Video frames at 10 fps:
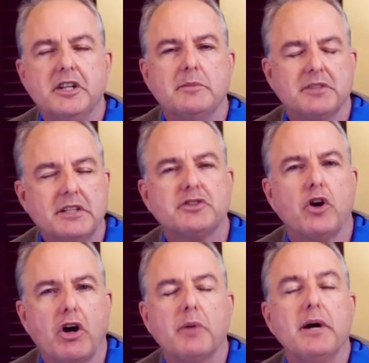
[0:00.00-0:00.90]
James, let's
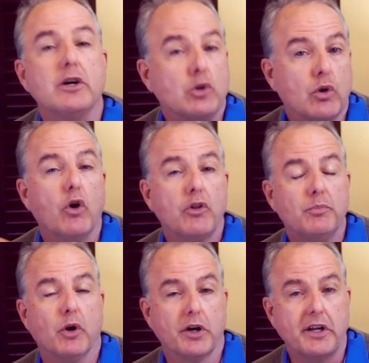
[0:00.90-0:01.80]
talk about growth
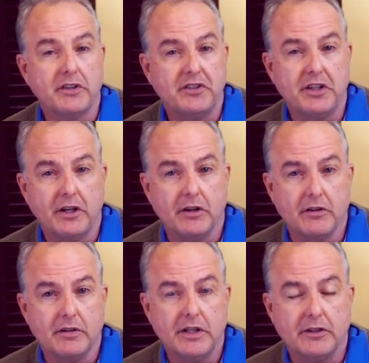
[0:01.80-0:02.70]
markets
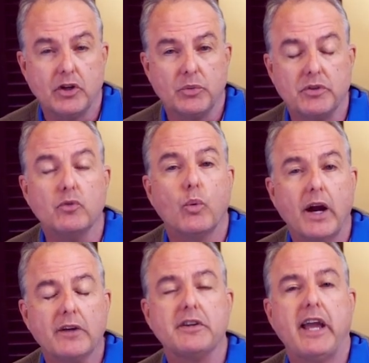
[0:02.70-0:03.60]
here in terms of
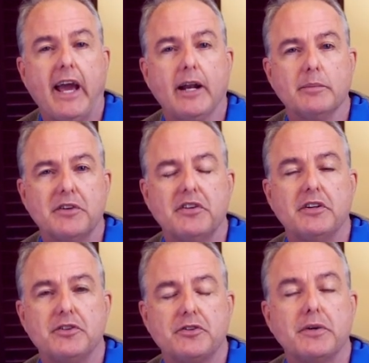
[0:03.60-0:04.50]
where the cannabis
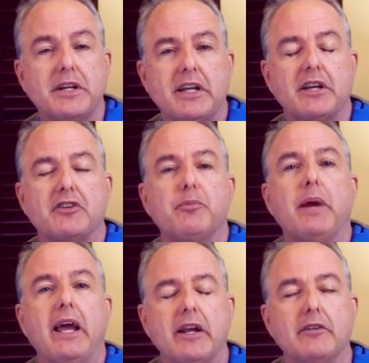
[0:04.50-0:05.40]
industry can
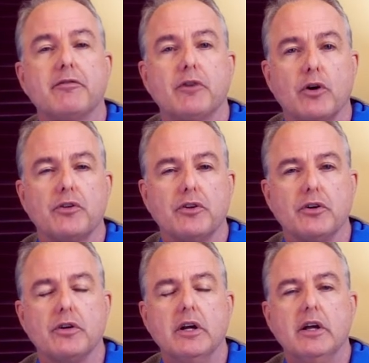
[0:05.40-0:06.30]
expand
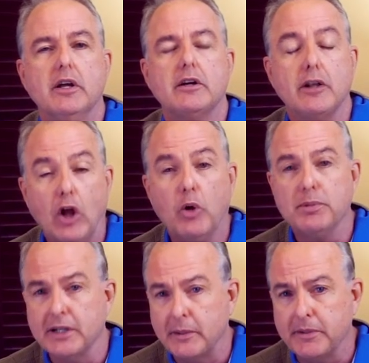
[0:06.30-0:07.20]
further
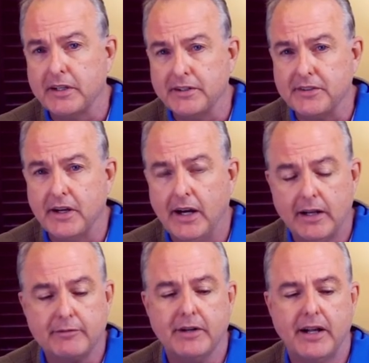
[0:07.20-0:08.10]
globally, because
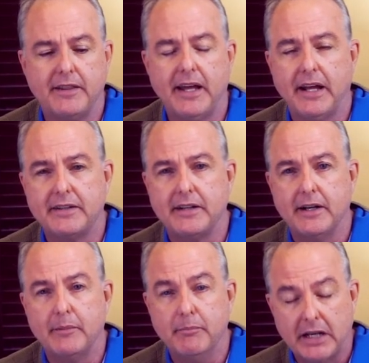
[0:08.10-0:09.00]
I've read
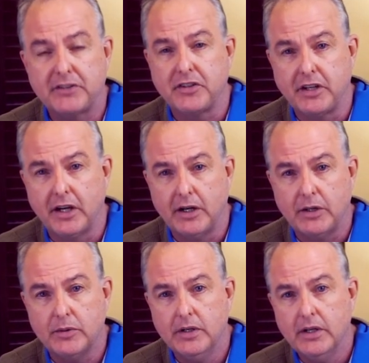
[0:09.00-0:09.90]
that
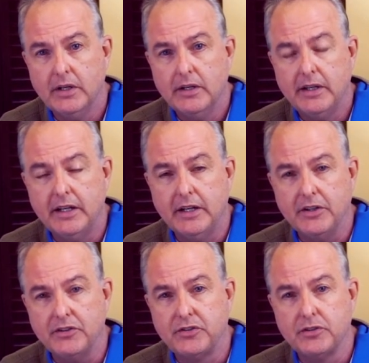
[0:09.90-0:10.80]
Mexico
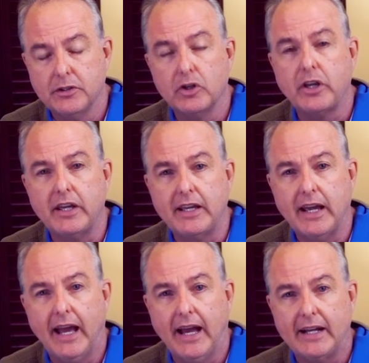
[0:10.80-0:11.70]
is looking
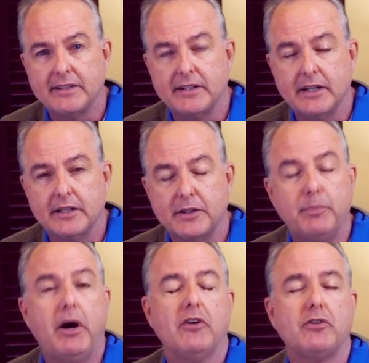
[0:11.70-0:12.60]
at the
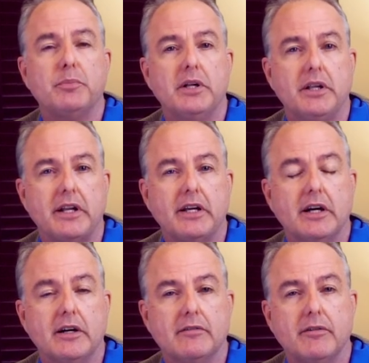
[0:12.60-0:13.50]
possibility
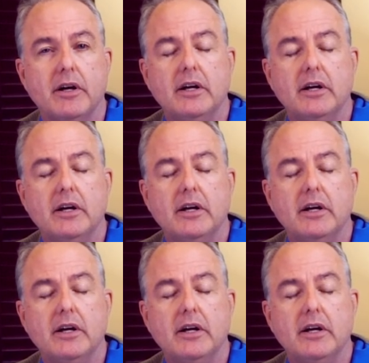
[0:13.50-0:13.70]
of